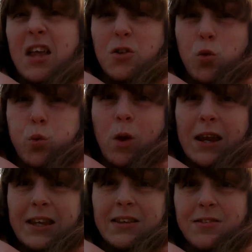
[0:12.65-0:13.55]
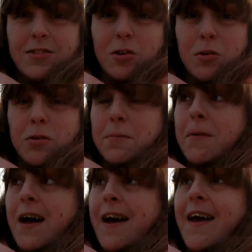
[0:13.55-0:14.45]
train soon,
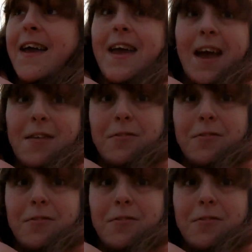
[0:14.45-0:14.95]
but I